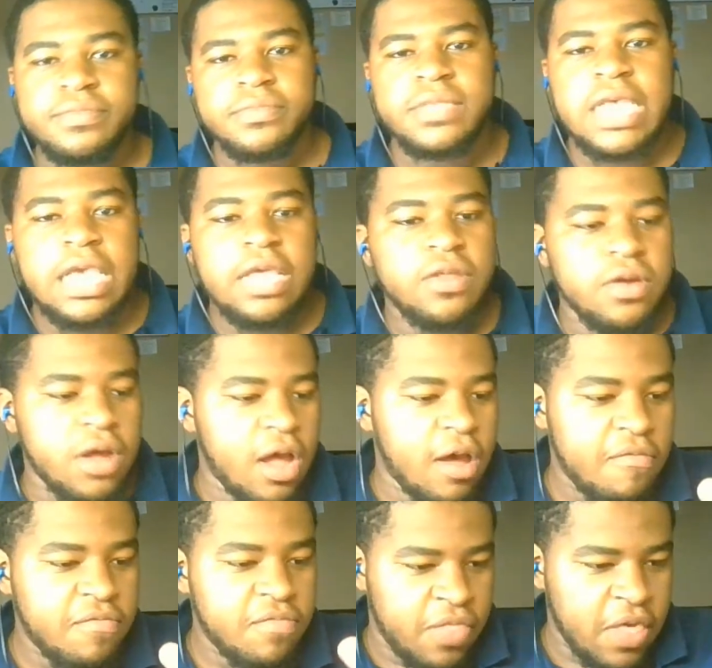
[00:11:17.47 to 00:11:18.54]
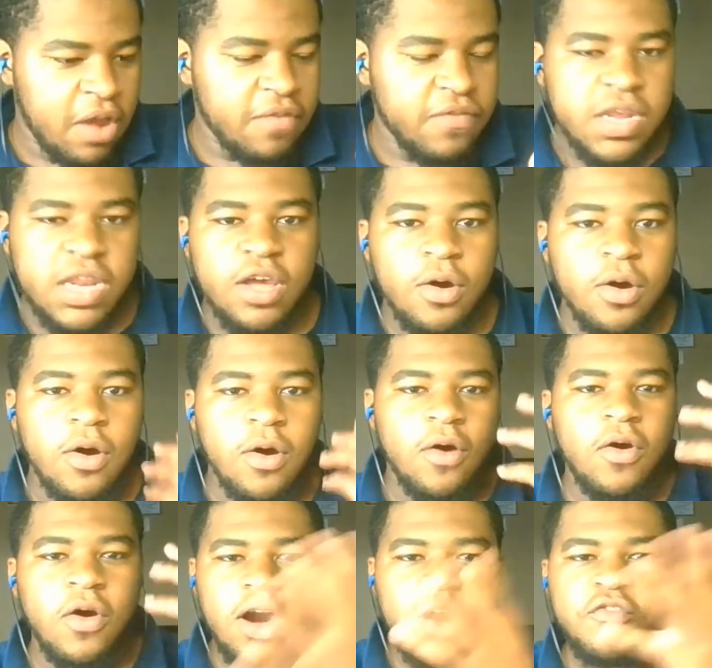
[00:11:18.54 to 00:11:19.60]
Either of their video
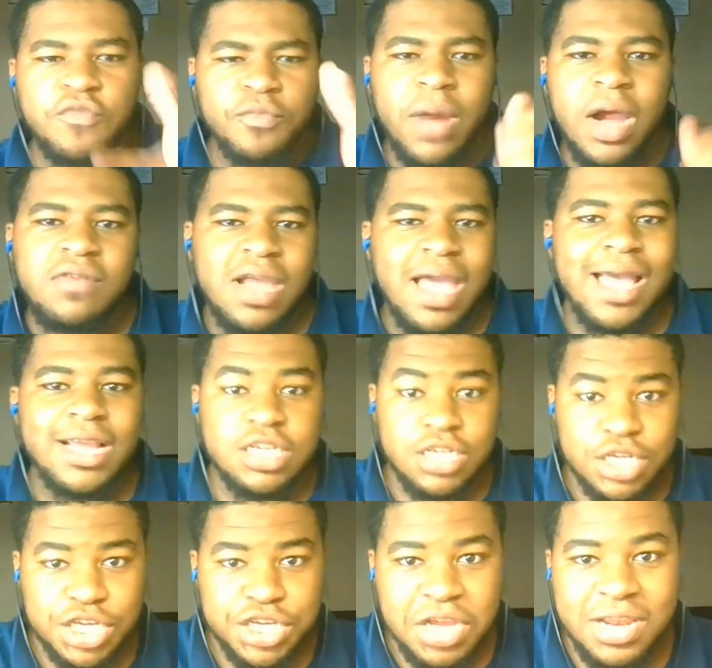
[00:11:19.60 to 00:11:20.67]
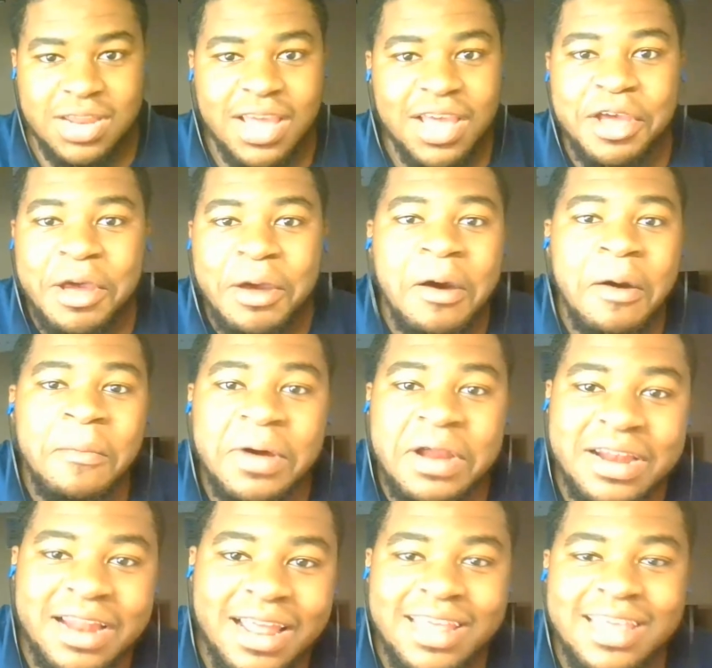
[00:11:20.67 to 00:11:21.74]
or of my reaction to shit. But
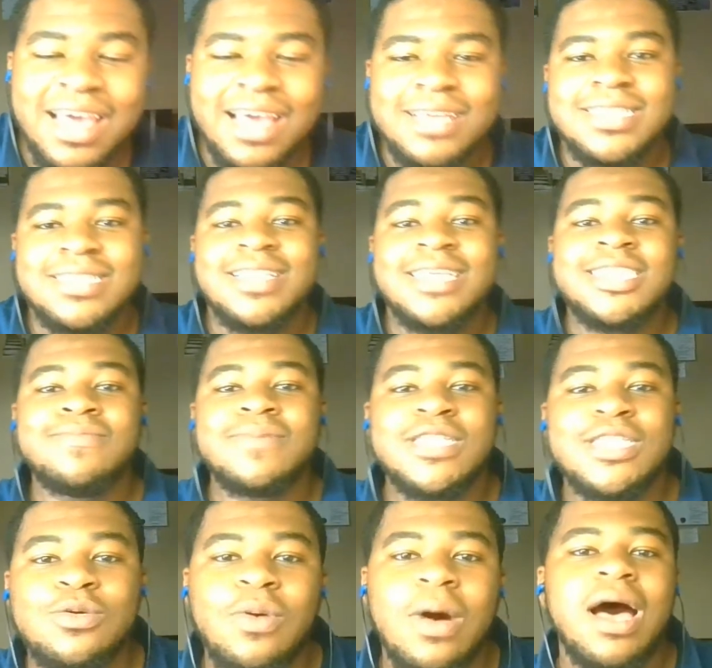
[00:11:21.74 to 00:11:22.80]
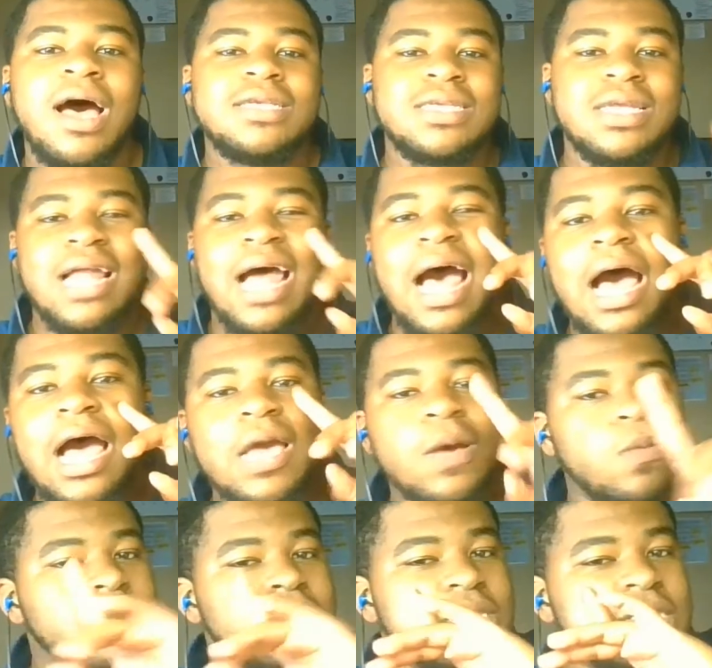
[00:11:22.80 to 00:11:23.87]
in any case, this has been Two Eyes, and I
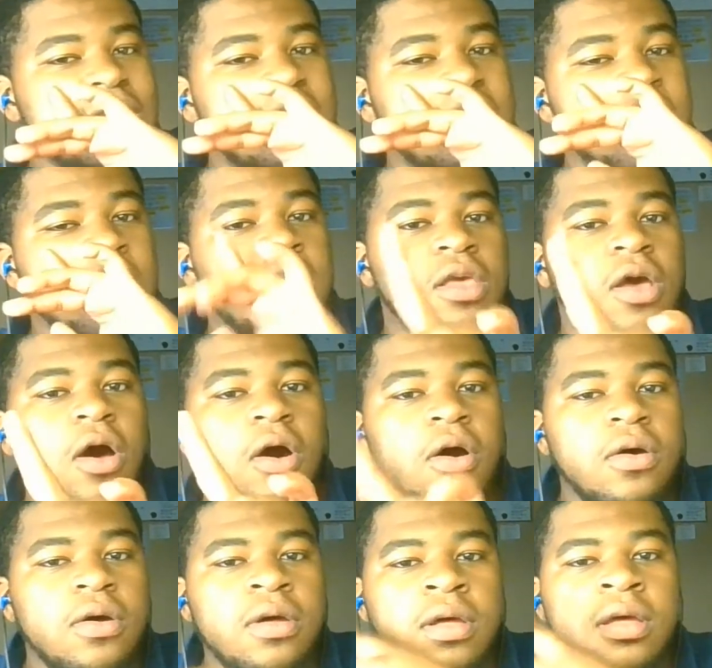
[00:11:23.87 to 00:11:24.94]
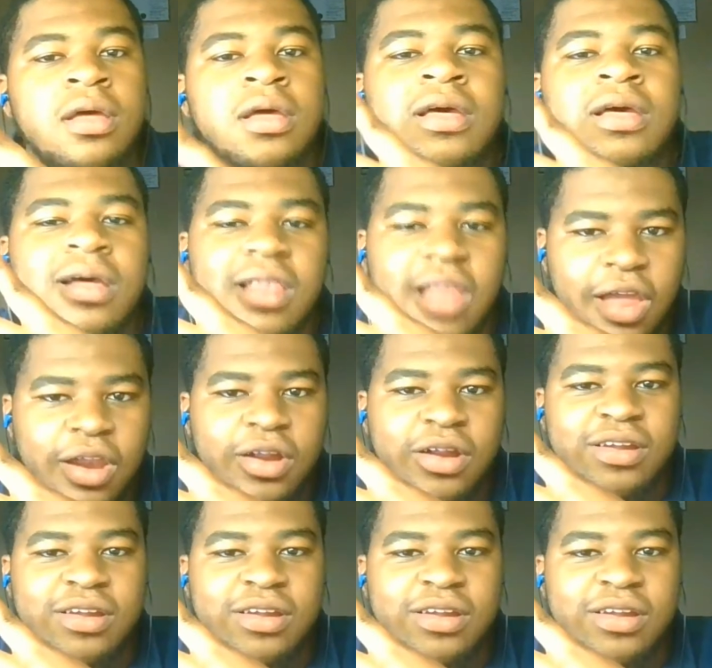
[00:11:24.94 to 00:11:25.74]
will see y'all later.